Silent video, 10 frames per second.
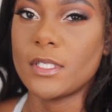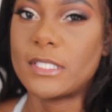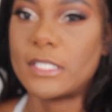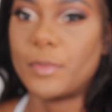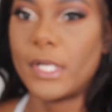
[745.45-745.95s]

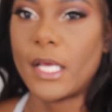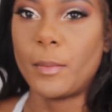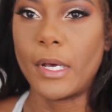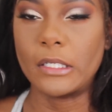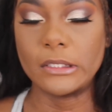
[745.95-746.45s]
because this
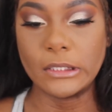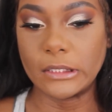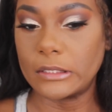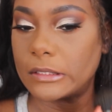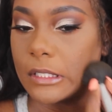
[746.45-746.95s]
banana powder
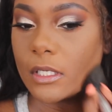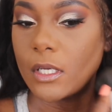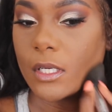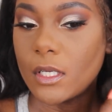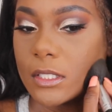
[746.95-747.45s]
is,
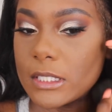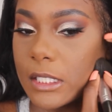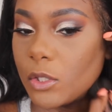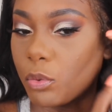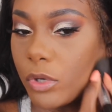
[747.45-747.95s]
it's a
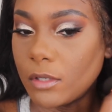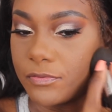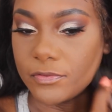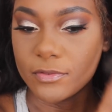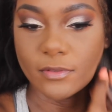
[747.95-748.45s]
little
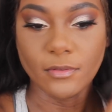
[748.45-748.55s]
rough.